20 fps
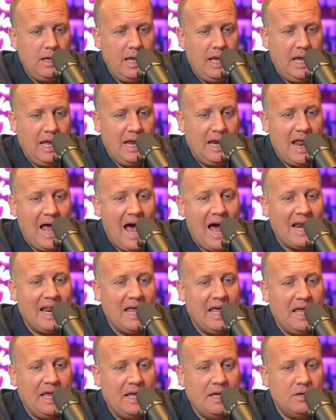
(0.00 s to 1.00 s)
It had
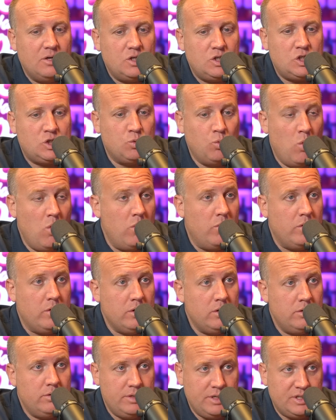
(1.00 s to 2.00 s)
a swoon
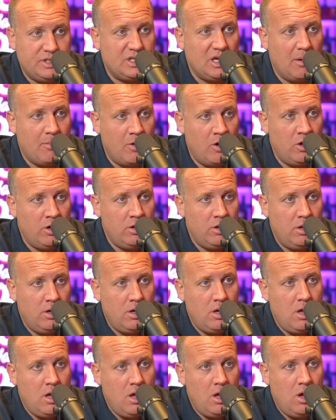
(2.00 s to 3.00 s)
this summer
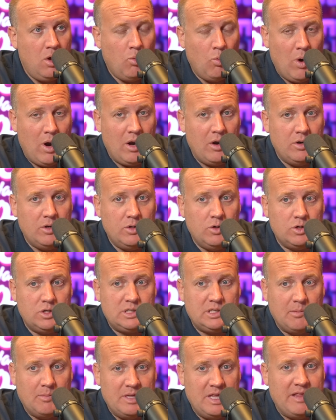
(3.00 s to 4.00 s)
when
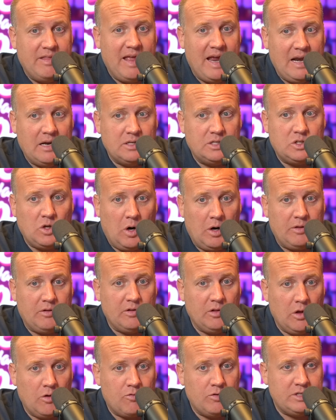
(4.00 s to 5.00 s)
some of the data started to
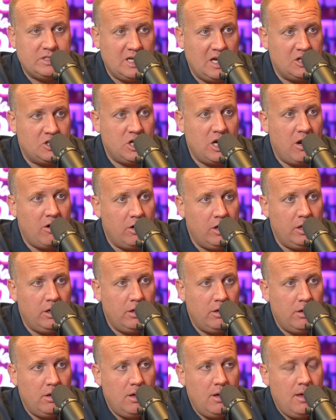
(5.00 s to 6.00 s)
look recessionary.
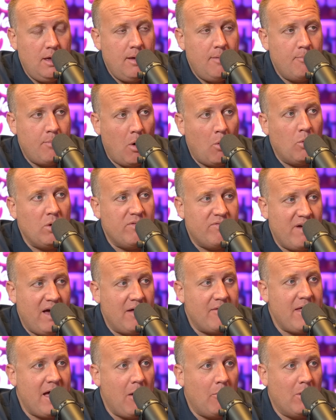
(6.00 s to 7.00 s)
But we
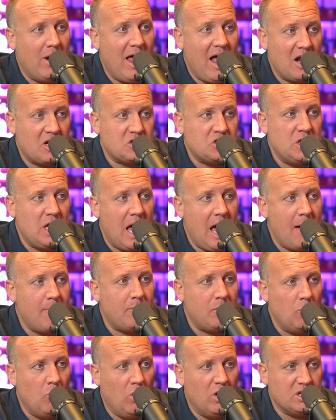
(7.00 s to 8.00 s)
found out what actually
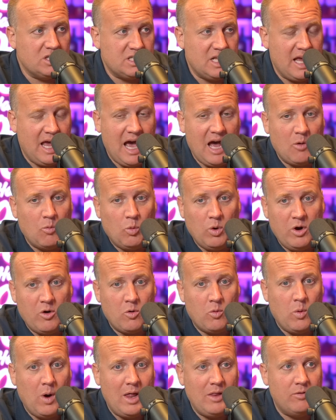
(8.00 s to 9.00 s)
happened was they had weird
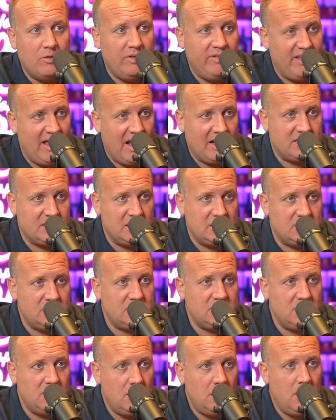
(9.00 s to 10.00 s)
weather in
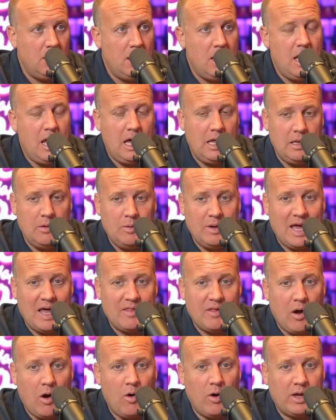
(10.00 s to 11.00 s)
Texas, and then we had
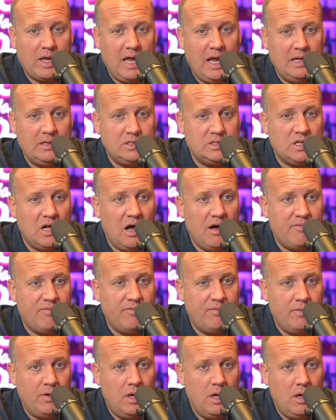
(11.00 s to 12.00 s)
the hurricane
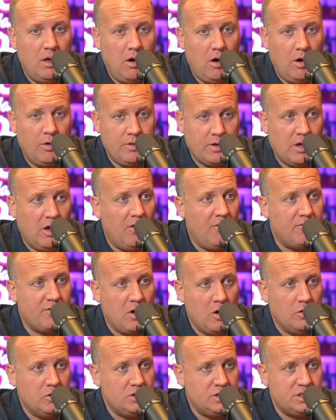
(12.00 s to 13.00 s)
stuff on the Gulf
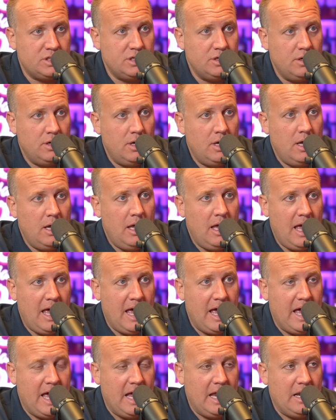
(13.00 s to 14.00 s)
Coast,
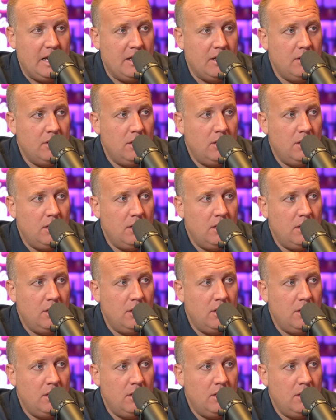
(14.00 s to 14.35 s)
and